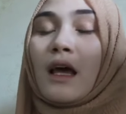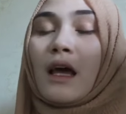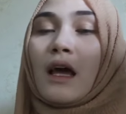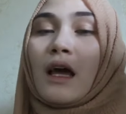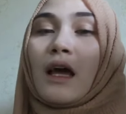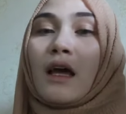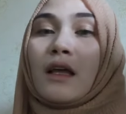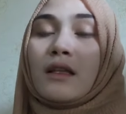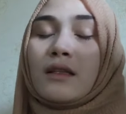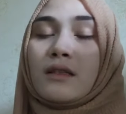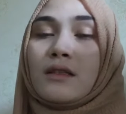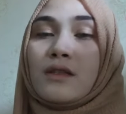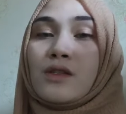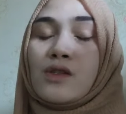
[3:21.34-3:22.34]
And
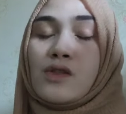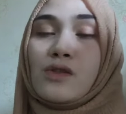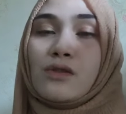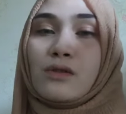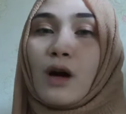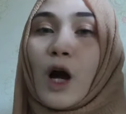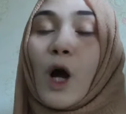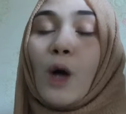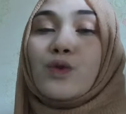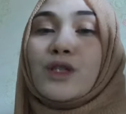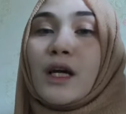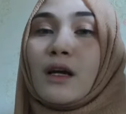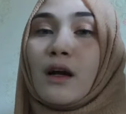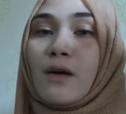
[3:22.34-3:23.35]
2.
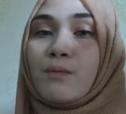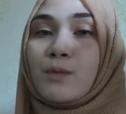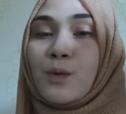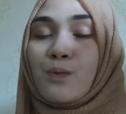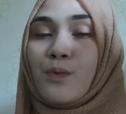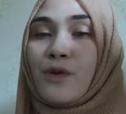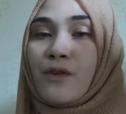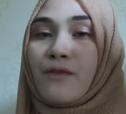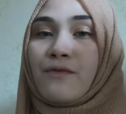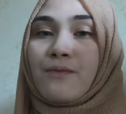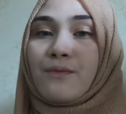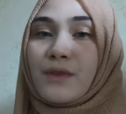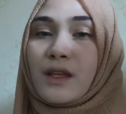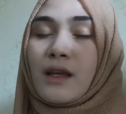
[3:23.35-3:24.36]
Object of the verb.
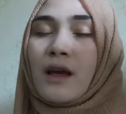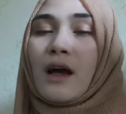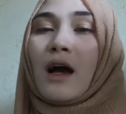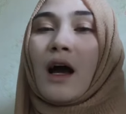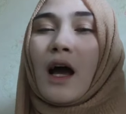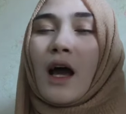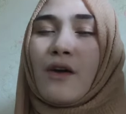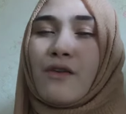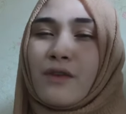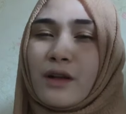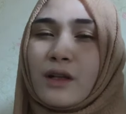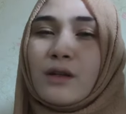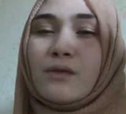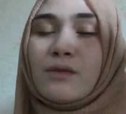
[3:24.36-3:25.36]
I
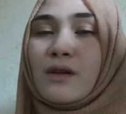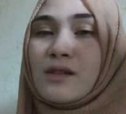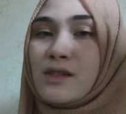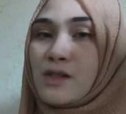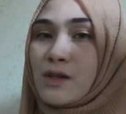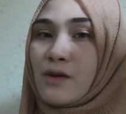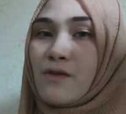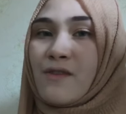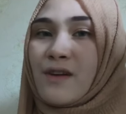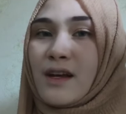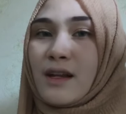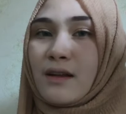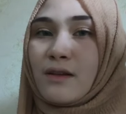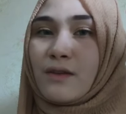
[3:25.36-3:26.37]
really wonder
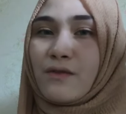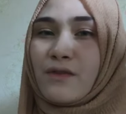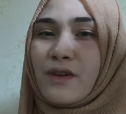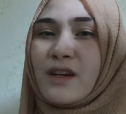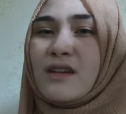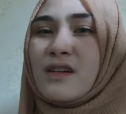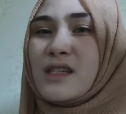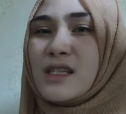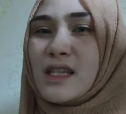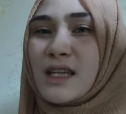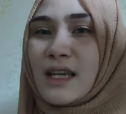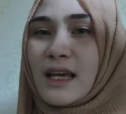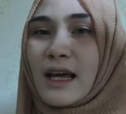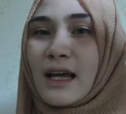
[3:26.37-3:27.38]
whether she
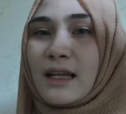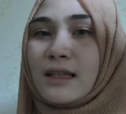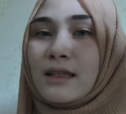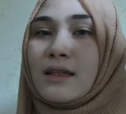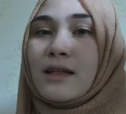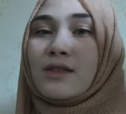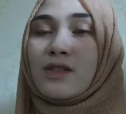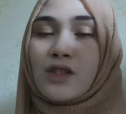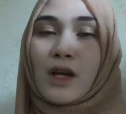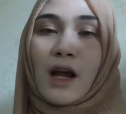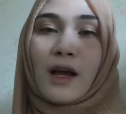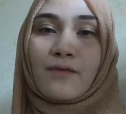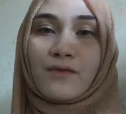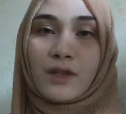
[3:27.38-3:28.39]
can
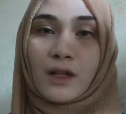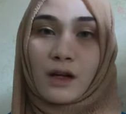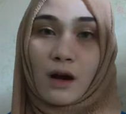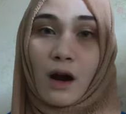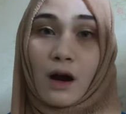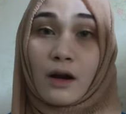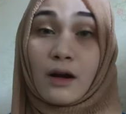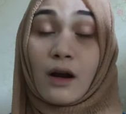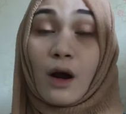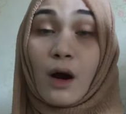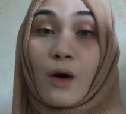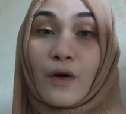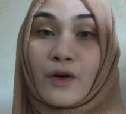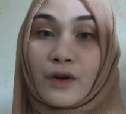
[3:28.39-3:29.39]
drive the car
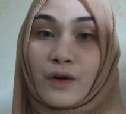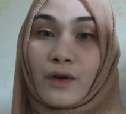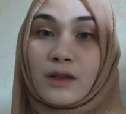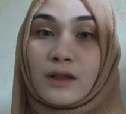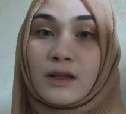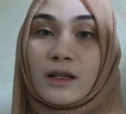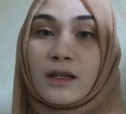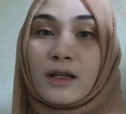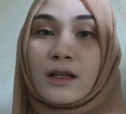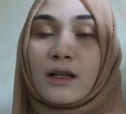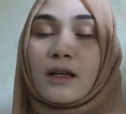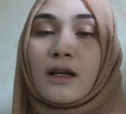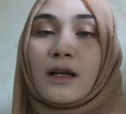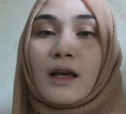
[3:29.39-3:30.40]
or not.
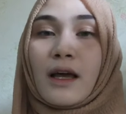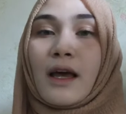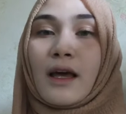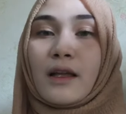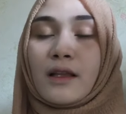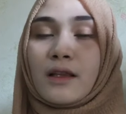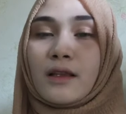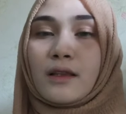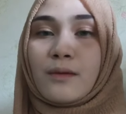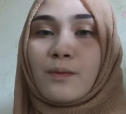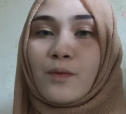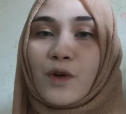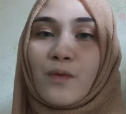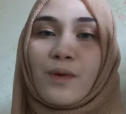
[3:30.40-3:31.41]
And
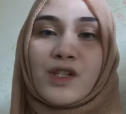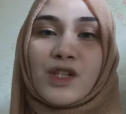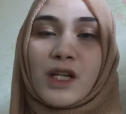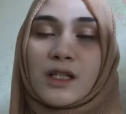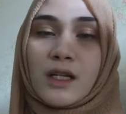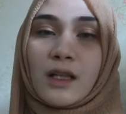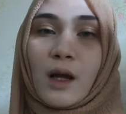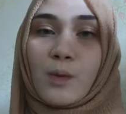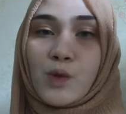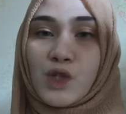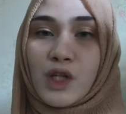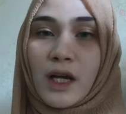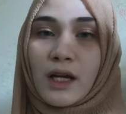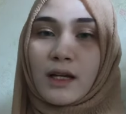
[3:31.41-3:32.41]
preposition
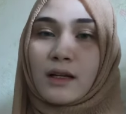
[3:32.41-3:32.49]
object,